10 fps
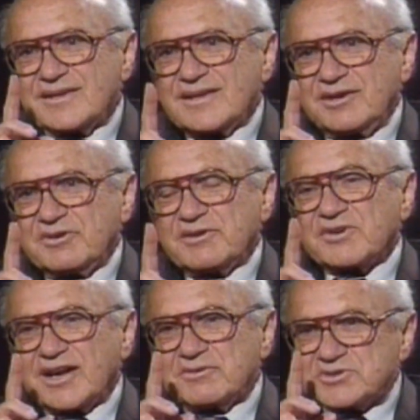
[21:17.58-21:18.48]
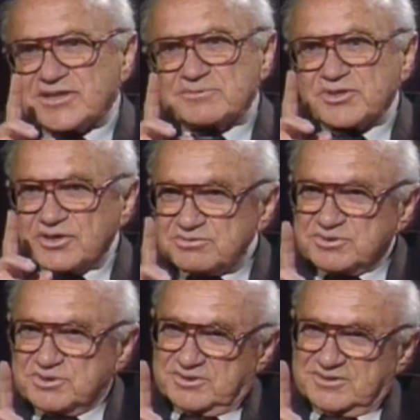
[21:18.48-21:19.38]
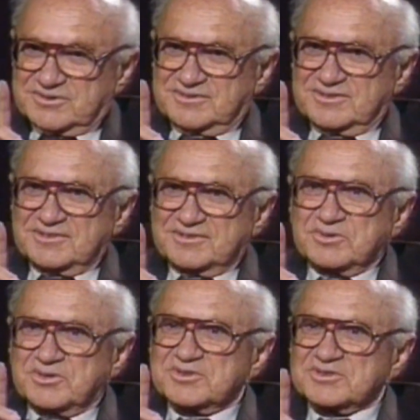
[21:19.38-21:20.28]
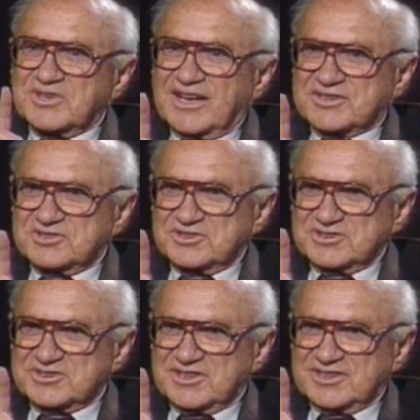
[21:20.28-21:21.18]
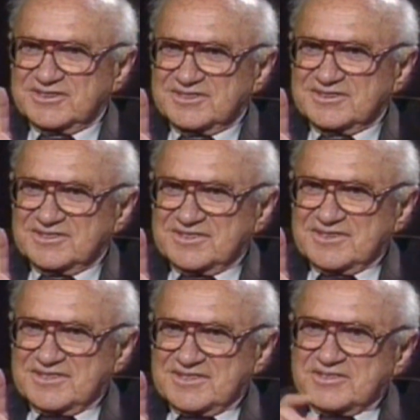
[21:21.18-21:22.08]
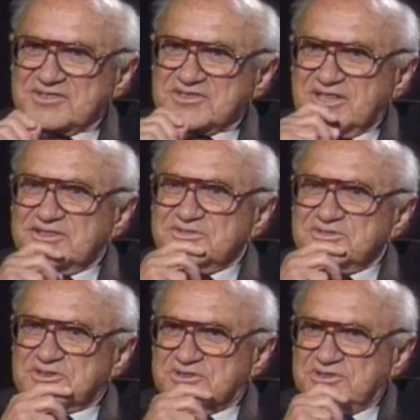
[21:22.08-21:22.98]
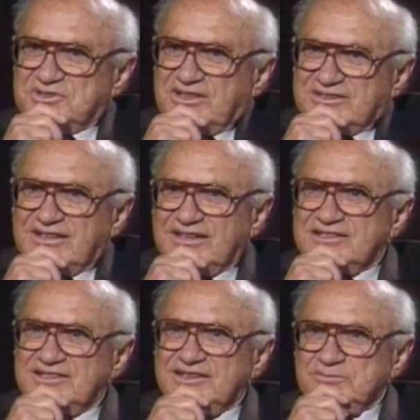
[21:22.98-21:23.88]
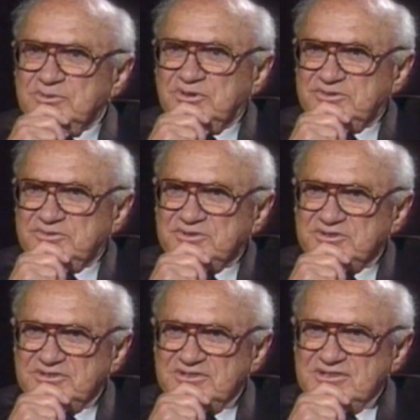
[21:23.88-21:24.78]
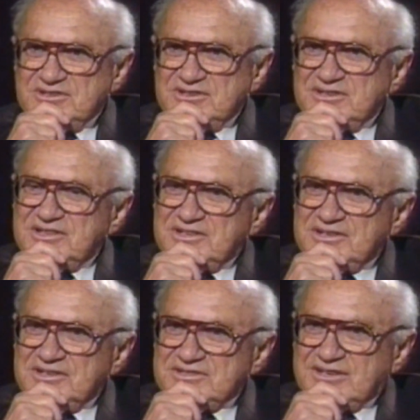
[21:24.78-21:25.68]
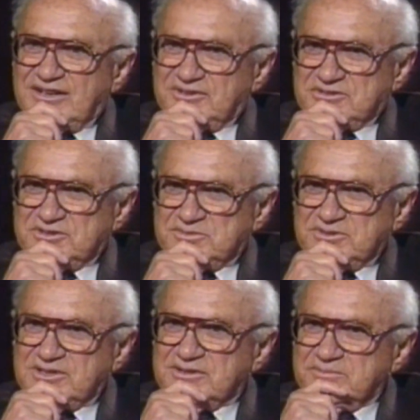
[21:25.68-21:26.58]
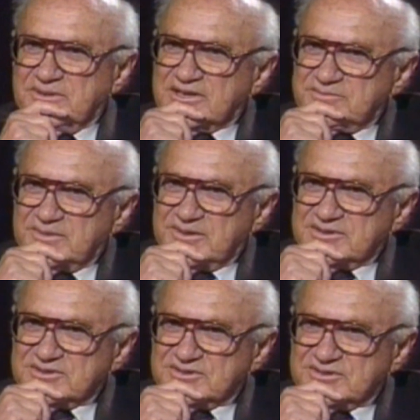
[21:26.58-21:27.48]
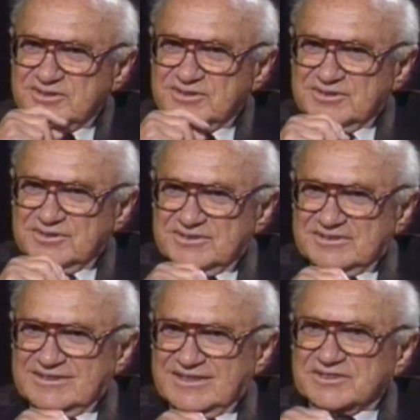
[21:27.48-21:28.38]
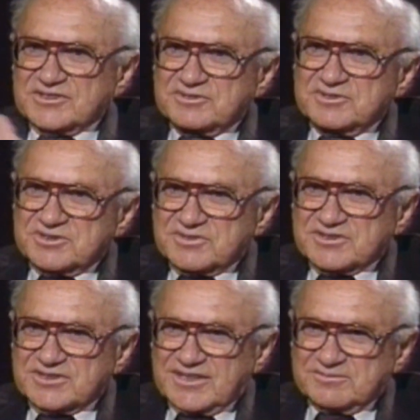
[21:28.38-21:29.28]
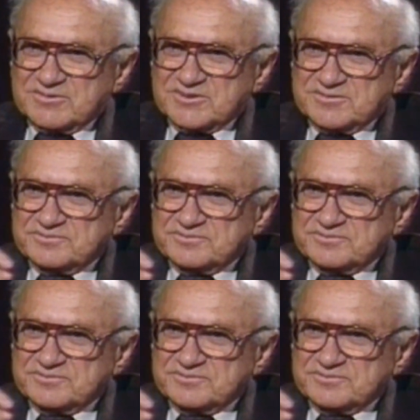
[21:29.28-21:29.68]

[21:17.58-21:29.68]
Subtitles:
However, I was able to go to it because of an action of the state. The state of New Jersey at that time offered scholarships on a competitive basis, had a series of exams,